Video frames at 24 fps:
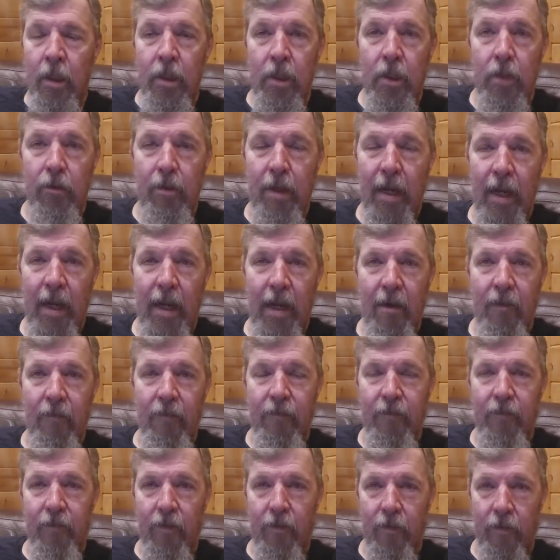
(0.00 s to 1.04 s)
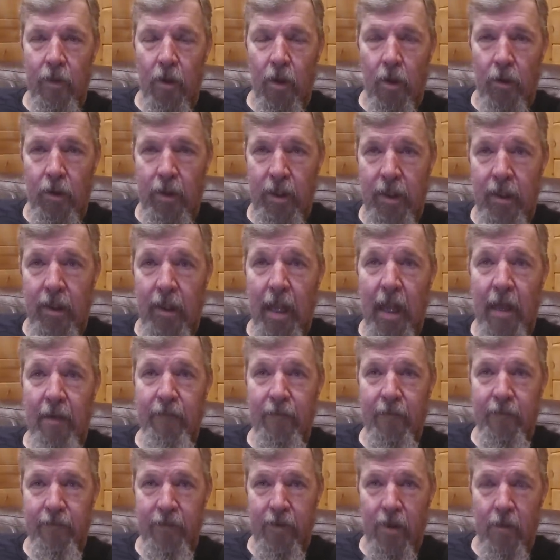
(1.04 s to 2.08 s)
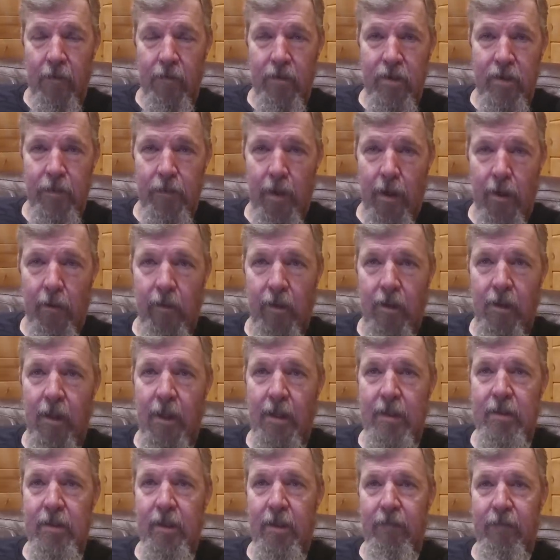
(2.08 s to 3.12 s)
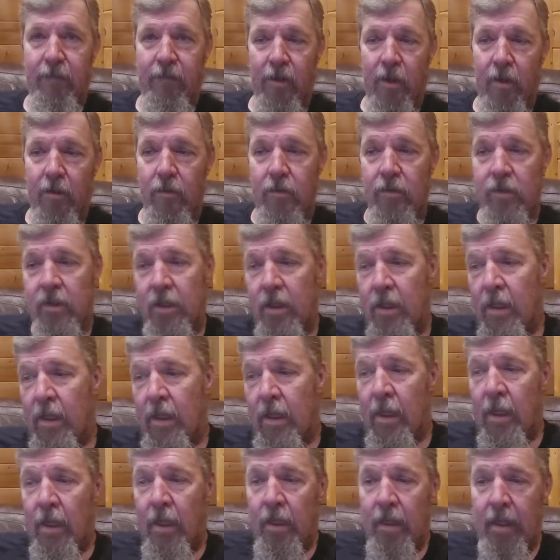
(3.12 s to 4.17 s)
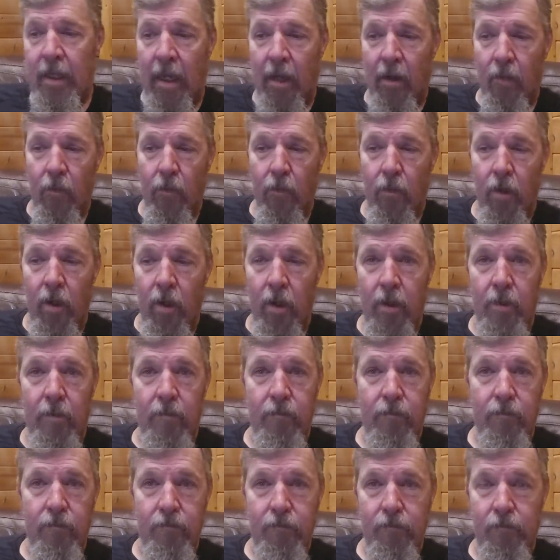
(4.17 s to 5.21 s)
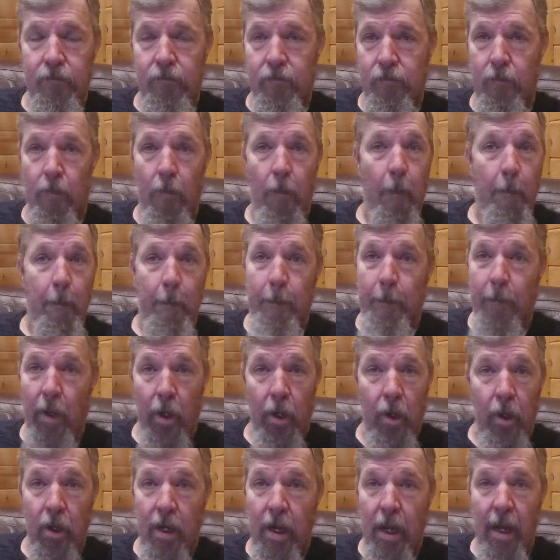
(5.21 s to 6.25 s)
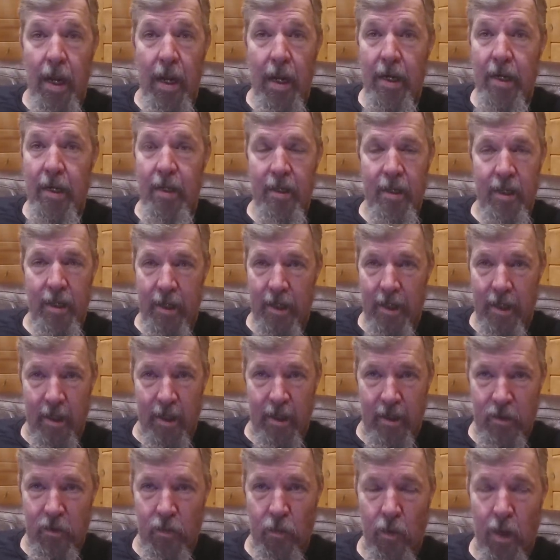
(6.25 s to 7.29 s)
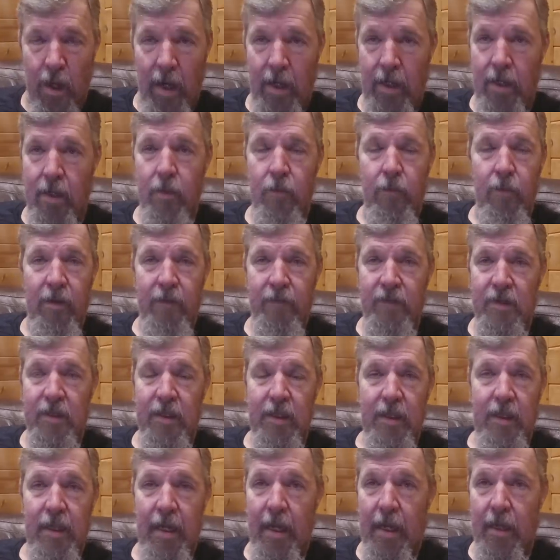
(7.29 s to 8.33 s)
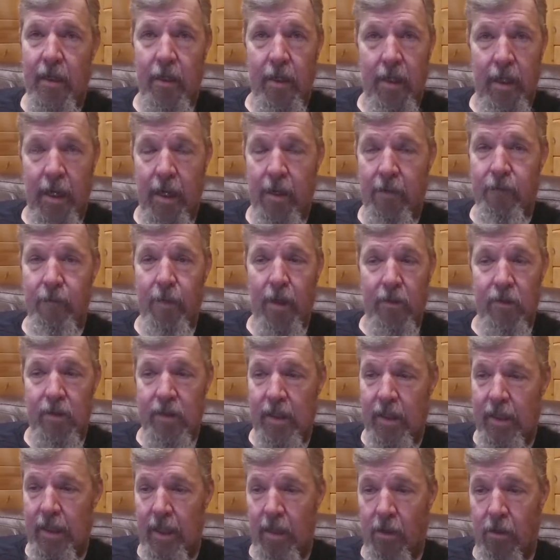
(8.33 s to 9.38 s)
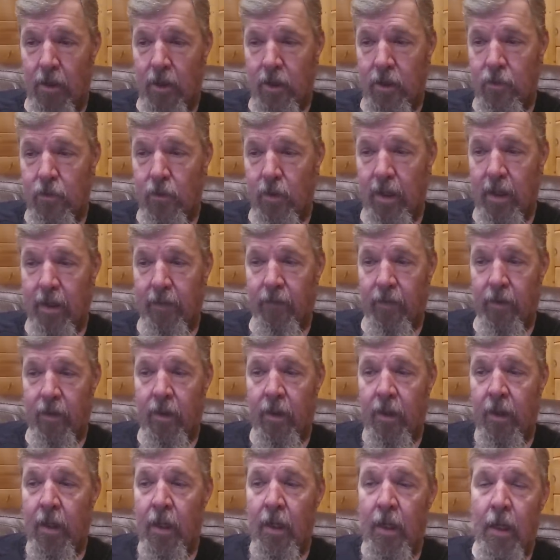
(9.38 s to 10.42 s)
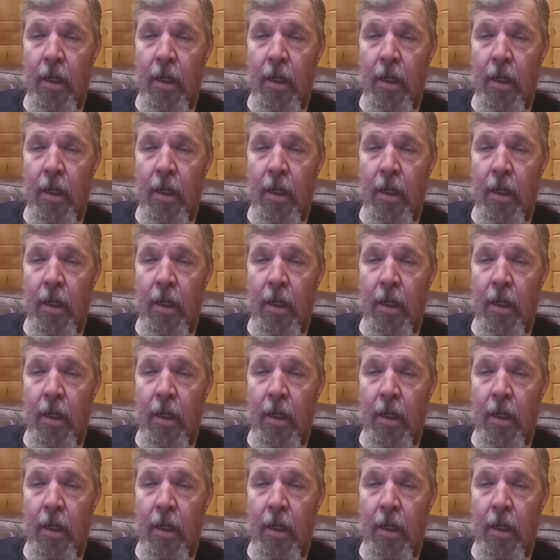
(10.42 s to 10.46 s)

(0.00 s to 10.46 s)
You'd have all the lava flows, the pyroclastic flows, that would burn anything in its way. We've seen that, again, Mount St. Helens, whatever.